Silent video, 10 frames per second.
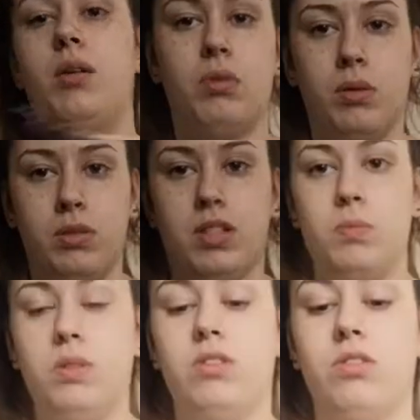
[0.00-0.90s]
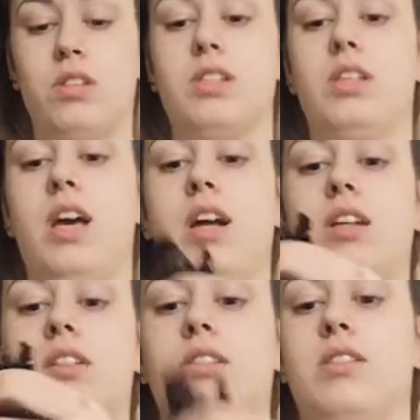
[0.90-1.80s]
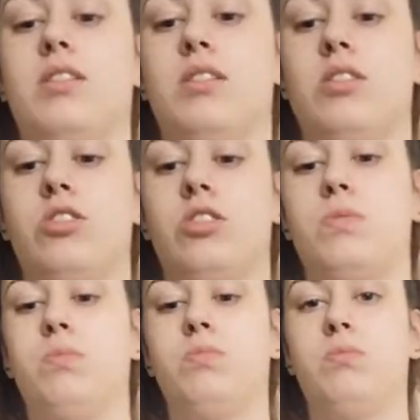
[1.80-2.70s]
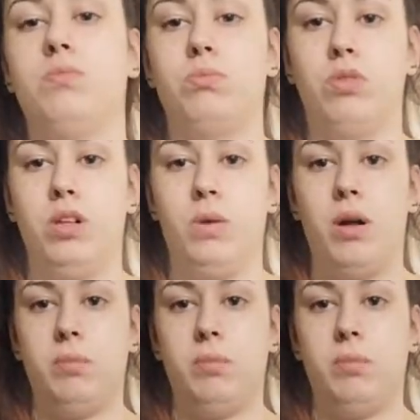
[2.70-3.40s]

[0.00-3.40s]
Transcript: I'm probably going to speed through this in the edit, because this is just pretty